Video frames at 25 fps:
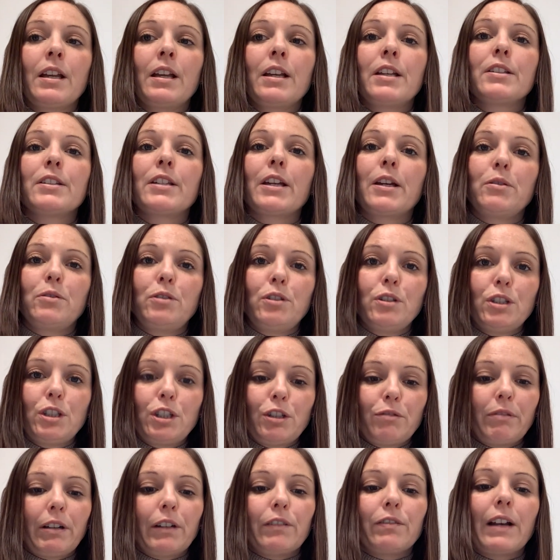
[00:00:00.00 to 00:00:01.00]
So just to
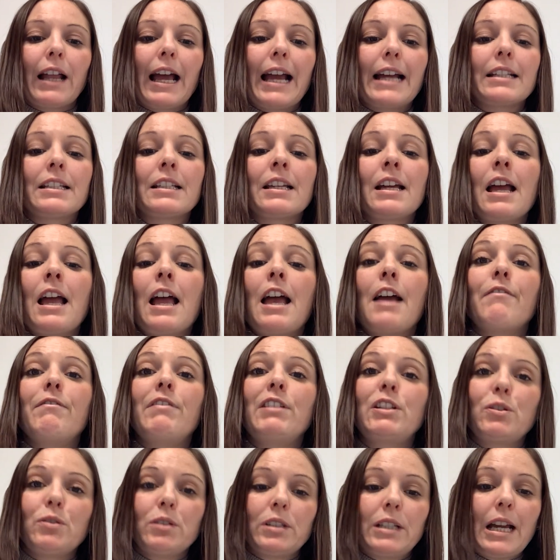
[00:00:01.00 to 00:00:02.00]
reflect,
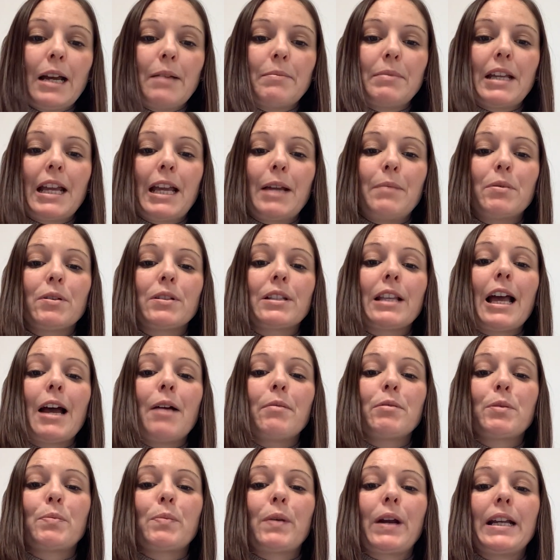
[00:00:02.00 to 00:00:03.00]
visual timetables
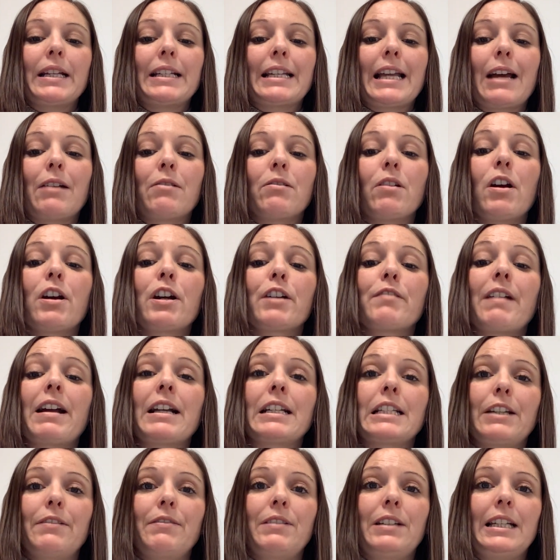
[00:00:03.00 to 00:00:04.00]
help to break down longer
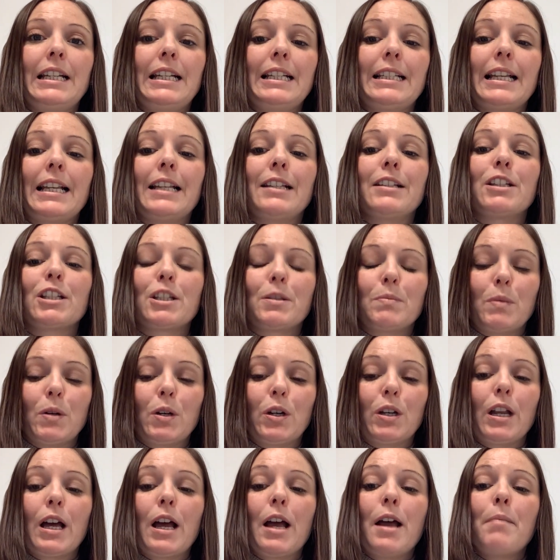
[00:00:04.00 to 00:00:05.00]
activities into
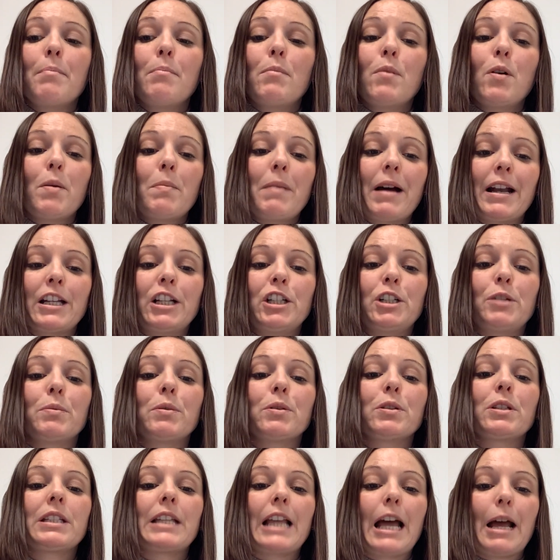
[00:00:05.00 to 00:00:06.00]
smaller, more manageable
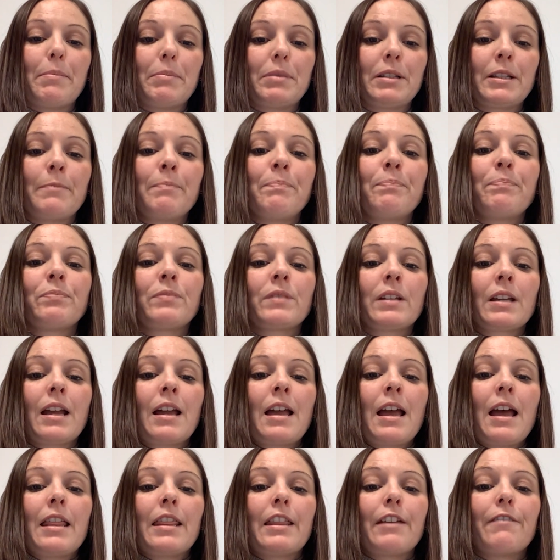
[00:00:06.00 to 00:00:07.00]
steps.
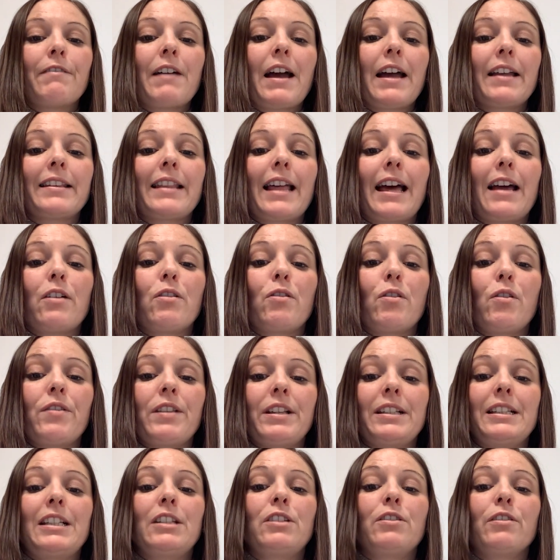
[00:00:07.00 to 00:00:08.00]
The fact that all
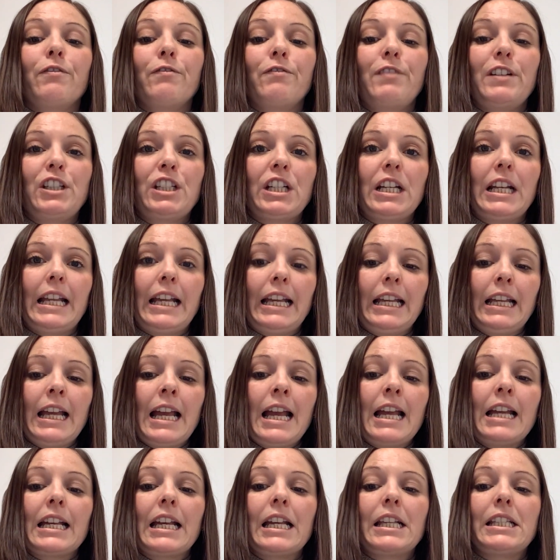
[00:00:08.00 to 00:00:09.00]
this is done visually
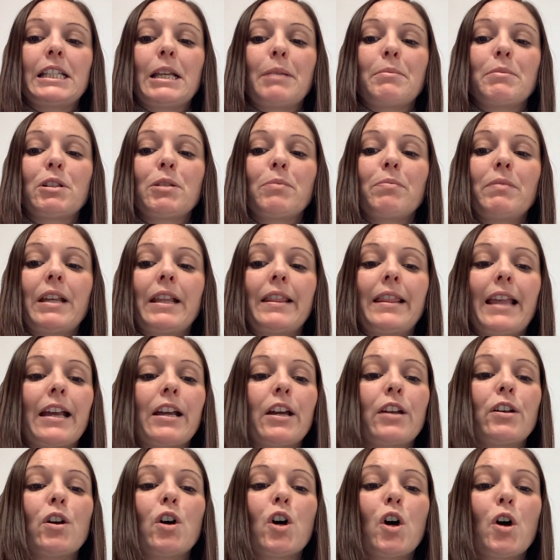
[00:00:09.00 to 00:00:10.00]
gives them something they
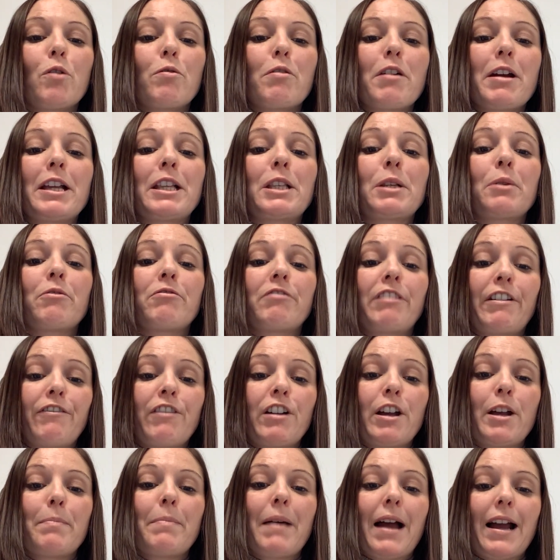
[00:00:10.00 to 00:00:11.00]
can always
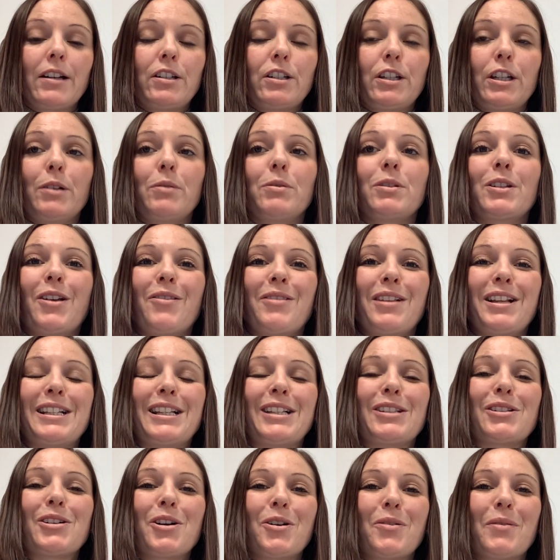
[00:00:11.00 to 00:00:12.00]
refer back to, so this
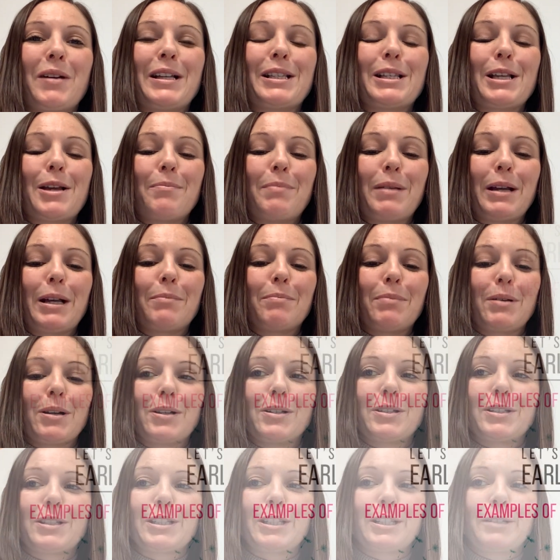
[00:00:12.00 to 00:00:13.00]
is always a big plus.